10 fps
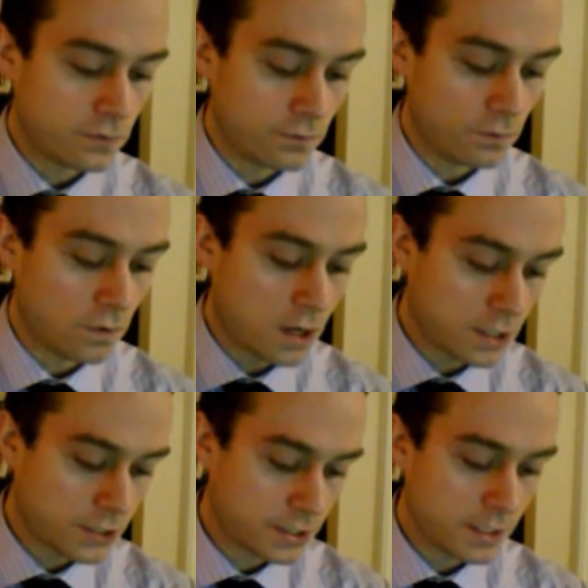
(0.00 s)

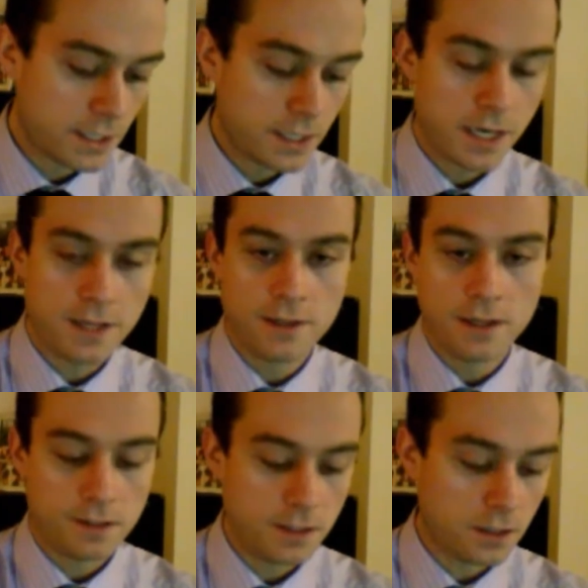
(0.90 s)
wash, and
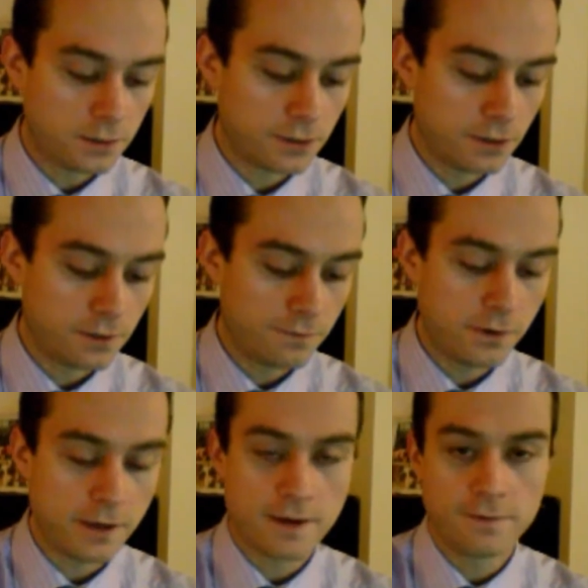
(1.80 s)
then the alternative you
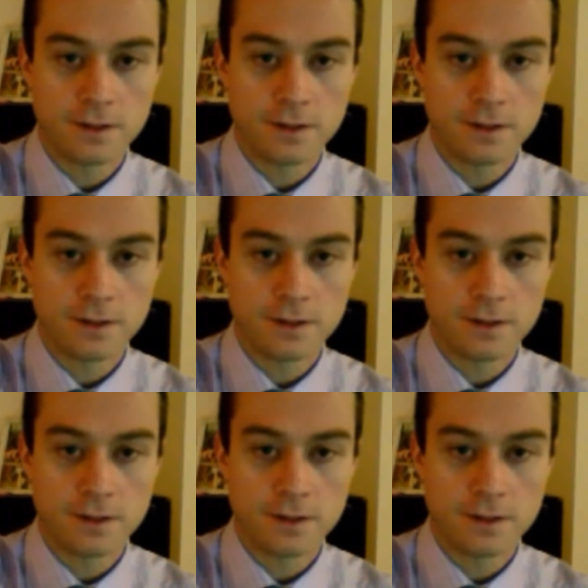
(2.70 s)
have